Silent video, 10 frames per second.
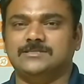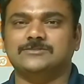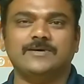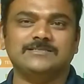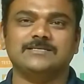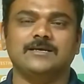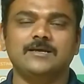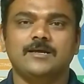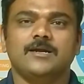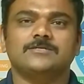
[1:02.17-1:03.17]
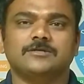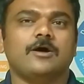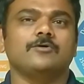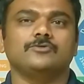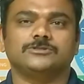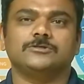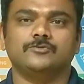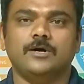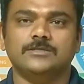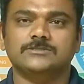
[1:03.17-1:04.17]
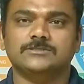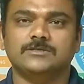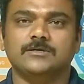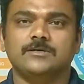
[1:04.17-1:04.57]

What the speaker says: That's why I say it's a wrong question to ask.